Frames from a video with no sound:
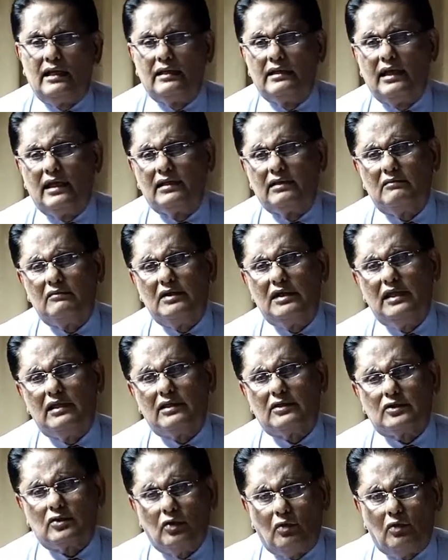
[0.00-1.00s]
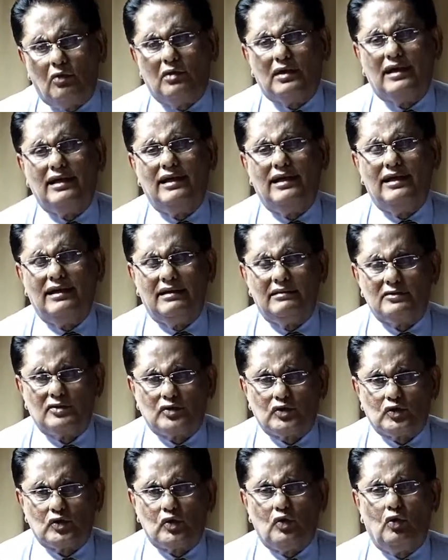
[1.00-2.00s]
that we are talking
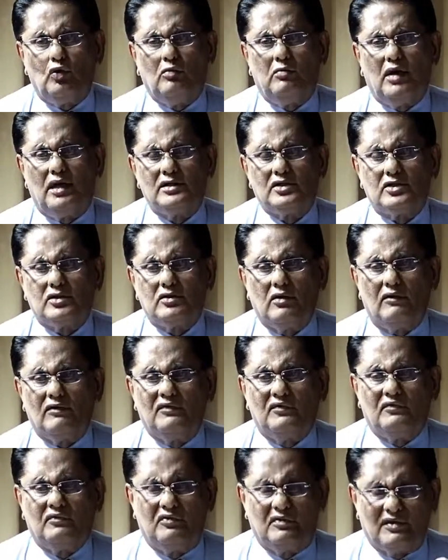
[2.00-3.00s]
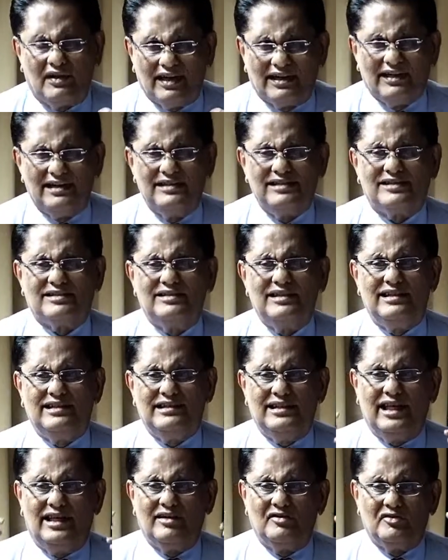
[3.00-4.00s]
so much of
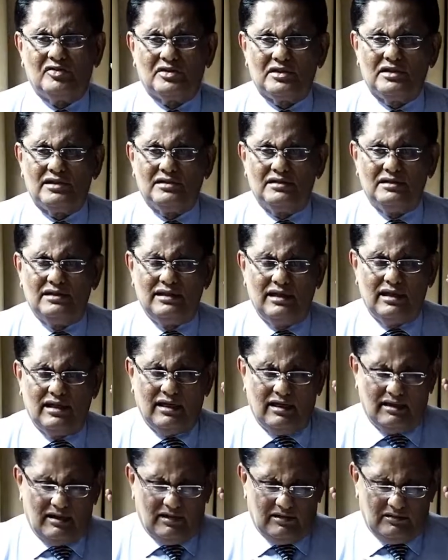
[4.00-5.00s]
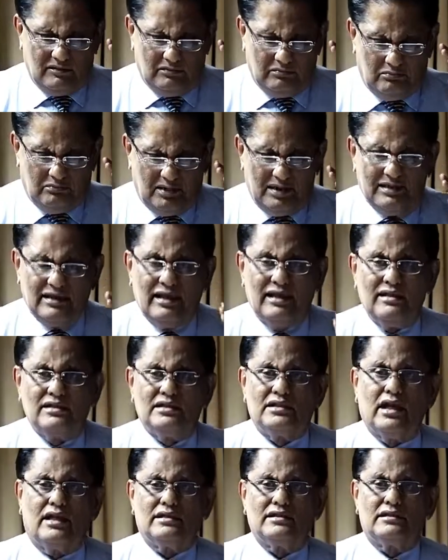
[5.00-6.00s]
reconciliation, bringing
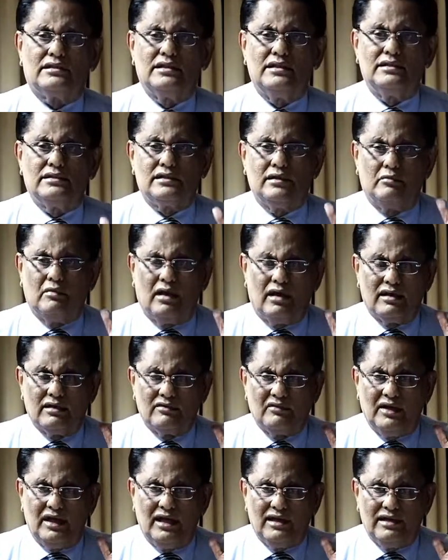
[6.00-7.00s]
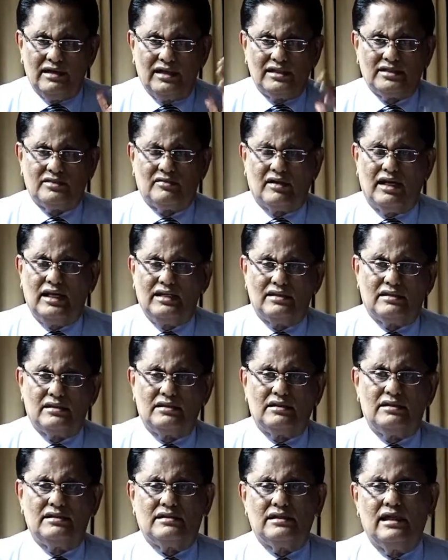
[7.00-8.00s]
justice among various
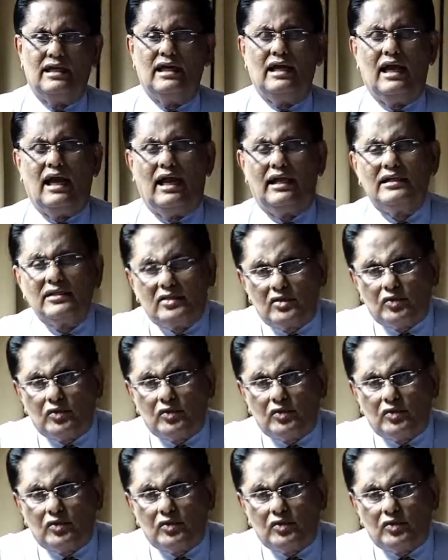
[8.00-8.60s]
races and